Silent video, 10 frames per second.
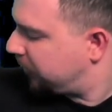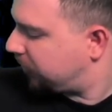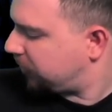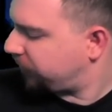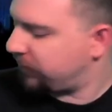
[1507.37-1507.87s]

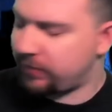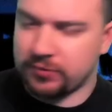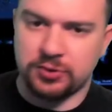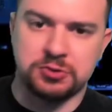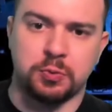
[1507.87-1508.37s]
Well, if you've ever
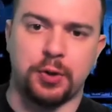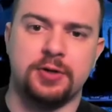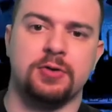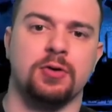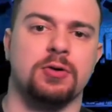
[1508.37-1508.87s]
used
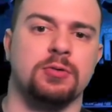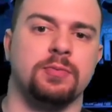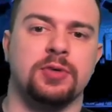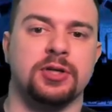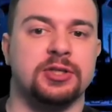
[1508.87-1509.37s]
one, or
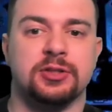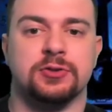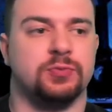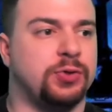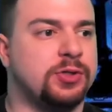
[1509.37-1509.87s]
a Nintendo
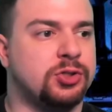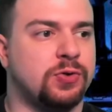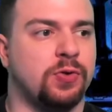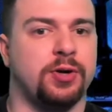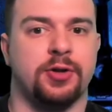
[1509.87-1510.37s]
Switch,
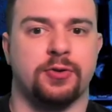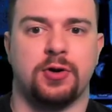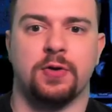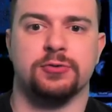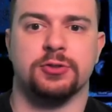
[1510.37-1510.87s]
or any other
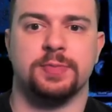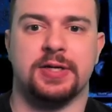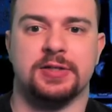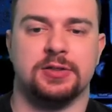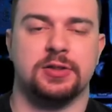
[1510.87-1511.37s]

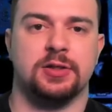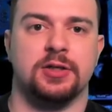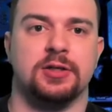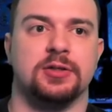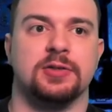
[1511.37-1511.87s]
cartridge-based
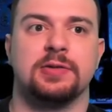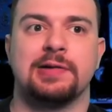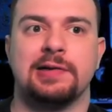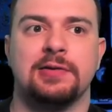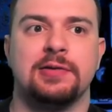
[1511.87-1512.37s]
uh,
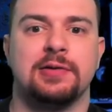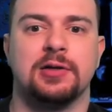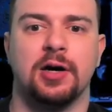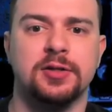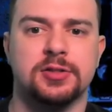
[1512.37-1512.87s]

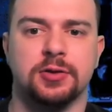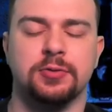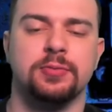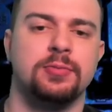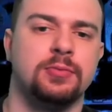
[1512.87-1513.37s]

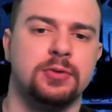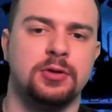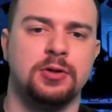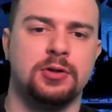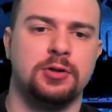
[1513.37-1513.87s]
console,
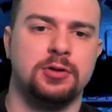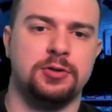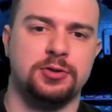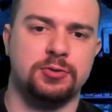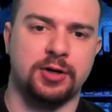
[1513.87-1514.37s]

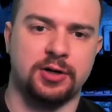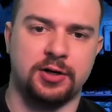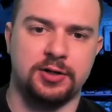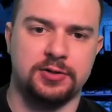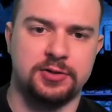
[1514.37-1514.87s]
you should
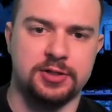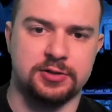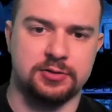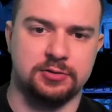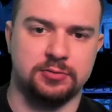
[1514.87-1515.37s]
recognize
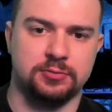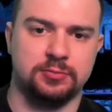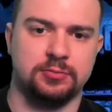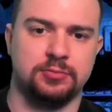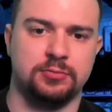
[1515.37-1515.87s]
these
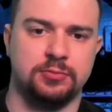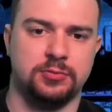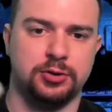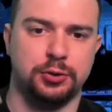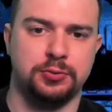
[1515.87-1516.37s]

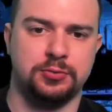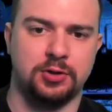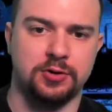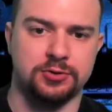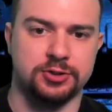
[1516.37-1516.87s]
the old
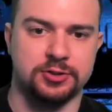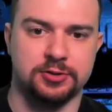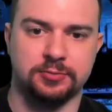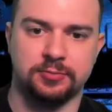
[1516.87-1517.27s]
cartridges.